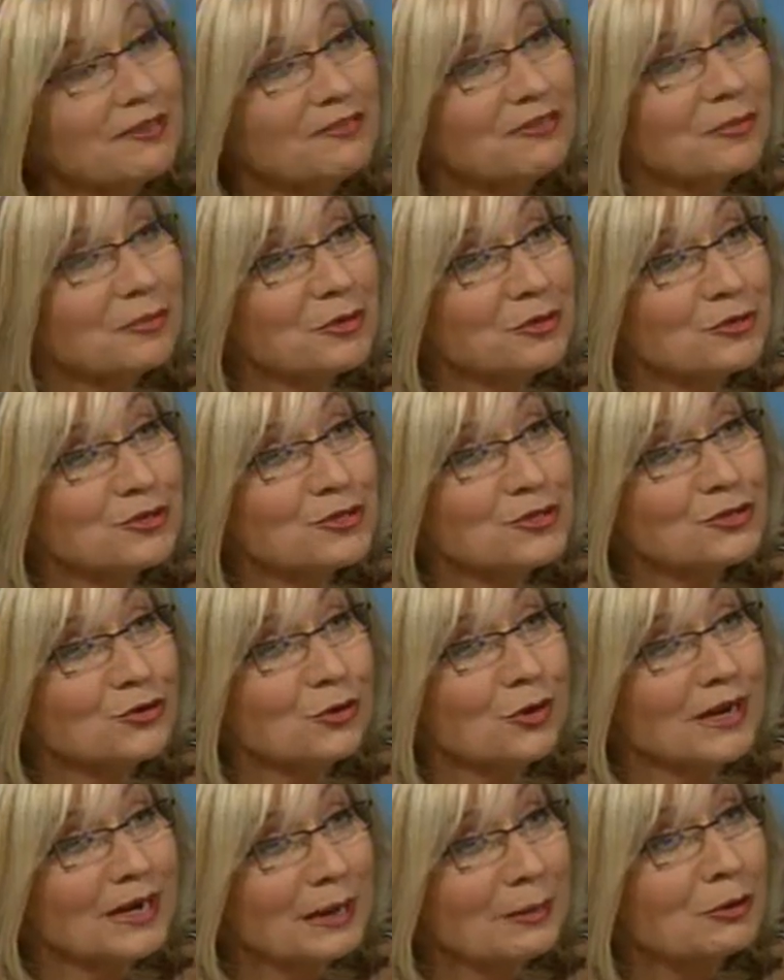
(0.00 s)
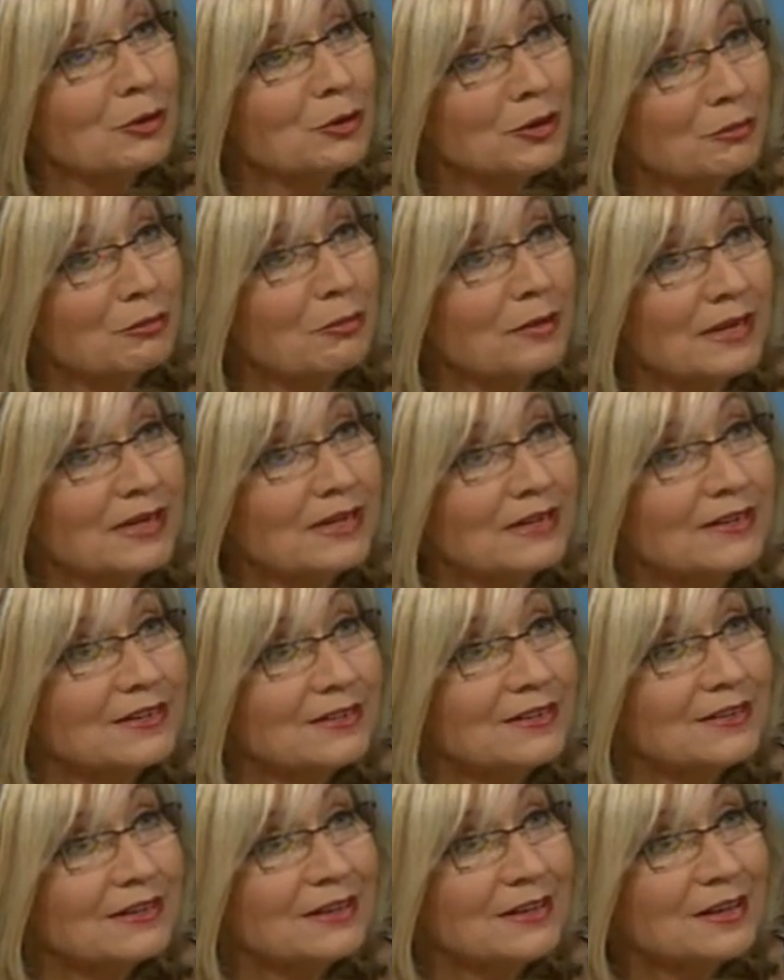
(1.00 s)
right from your story, and I'm going to read
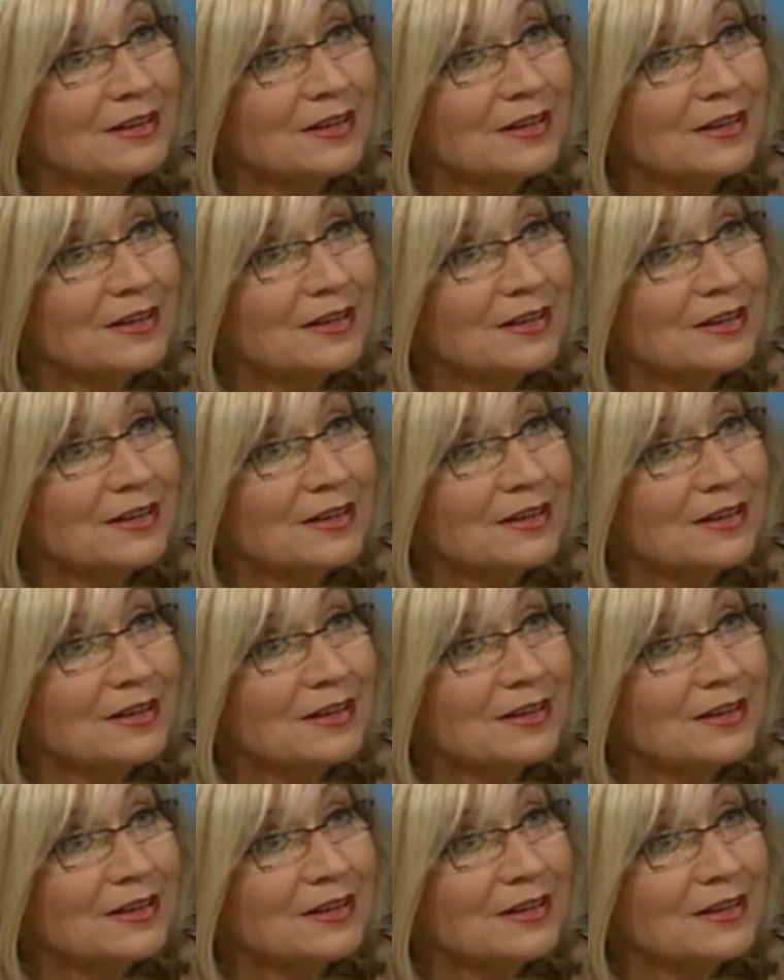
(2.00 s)
it.